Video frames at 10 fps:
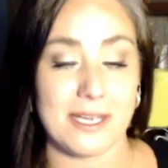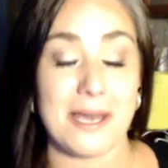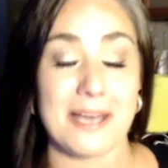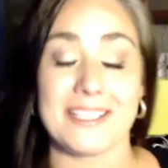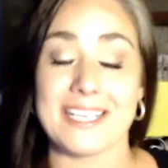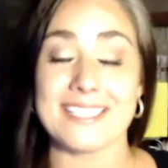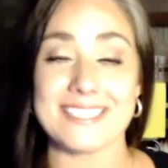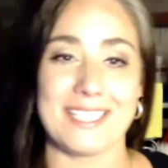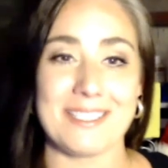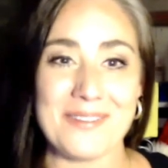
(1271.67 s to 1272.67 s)
like I
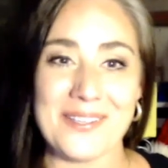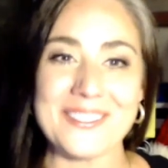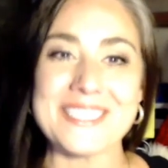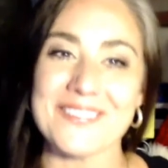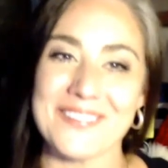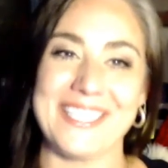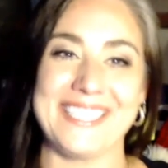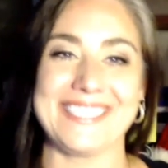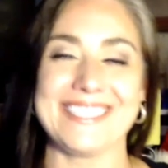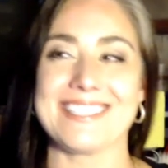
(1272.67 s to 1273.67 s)
said, if there was a
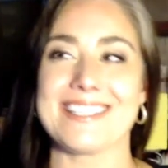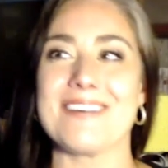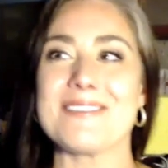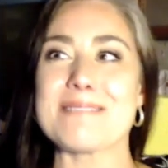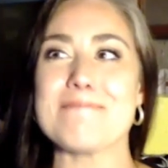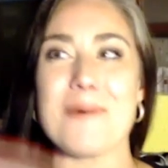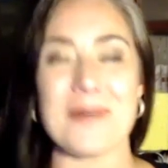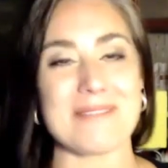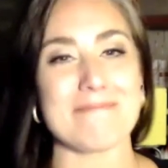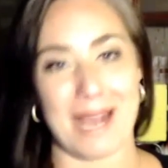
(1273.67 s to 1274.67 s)
word that was more
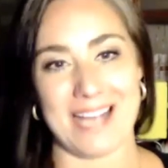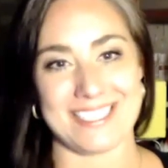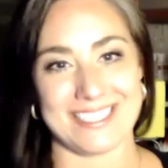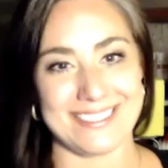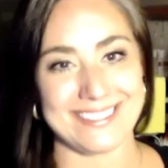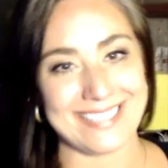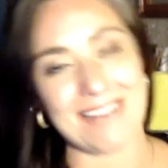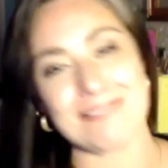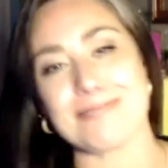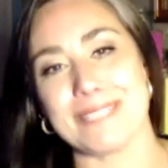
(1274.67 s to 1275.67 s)
than passion, that
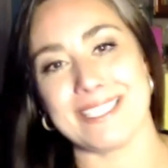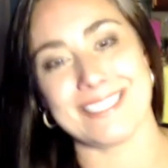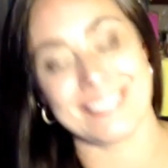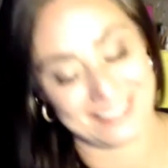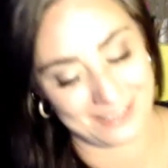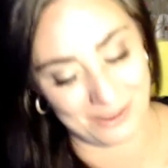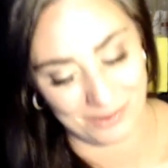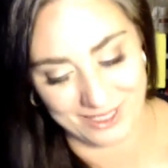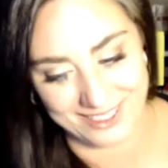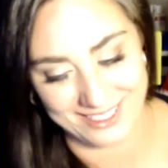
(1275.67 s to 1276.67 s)
would be the
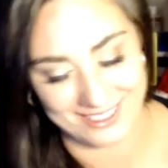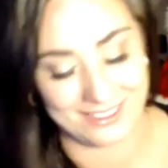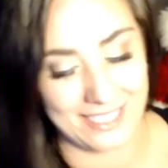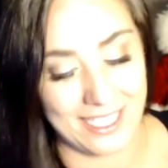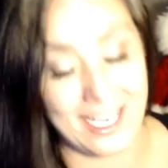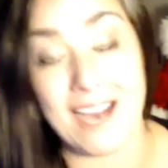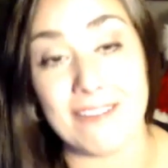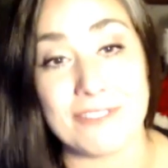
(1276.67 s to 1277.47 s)
word that I have for